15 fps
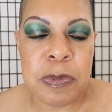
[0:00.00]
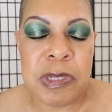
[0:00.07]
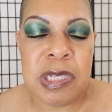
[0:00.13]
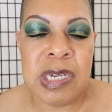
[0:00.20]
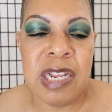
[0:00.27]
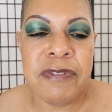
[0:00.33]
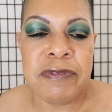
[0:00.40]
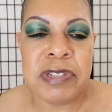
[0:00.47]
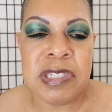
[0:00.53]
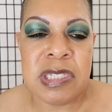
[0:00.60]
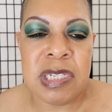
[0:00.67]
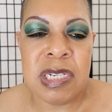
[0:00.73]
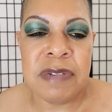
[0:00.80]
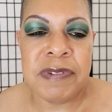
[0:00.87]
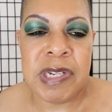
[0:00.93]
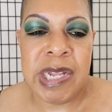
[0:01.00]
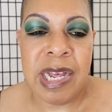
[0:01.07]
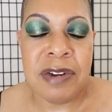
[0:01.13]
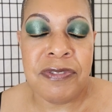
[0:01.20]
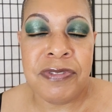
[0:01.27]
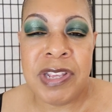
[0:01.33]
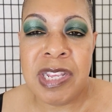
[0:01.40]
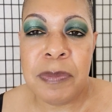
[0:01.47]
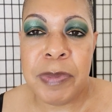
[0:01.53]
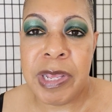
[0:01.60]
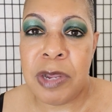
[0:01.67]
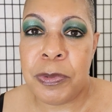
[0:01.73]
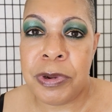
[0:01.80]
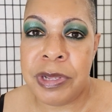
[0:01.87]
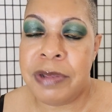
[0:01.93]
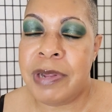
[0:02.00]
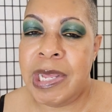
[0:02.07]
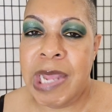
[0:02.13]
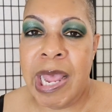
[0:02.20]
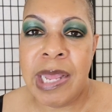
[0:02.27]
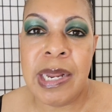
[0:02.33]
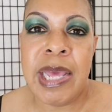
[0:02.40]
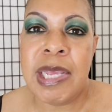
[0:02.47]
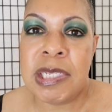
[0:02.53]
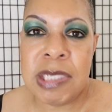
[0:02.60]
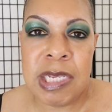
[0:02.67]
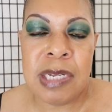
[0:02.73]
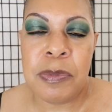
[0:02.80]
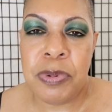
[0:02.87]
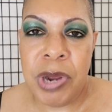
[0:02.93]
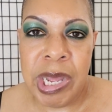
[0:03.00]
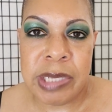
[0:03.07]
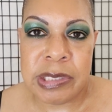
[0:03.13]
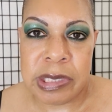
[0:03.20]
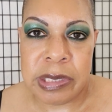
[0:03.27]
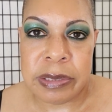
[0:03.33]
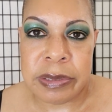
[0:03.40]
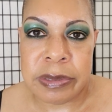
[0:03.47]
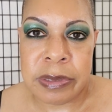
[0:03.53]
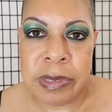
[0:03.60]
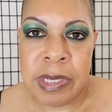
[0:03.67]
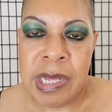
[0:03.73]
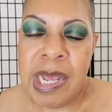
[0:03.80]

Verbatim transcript: But then I've received a lot of feedback where they're like, I like seeing the process.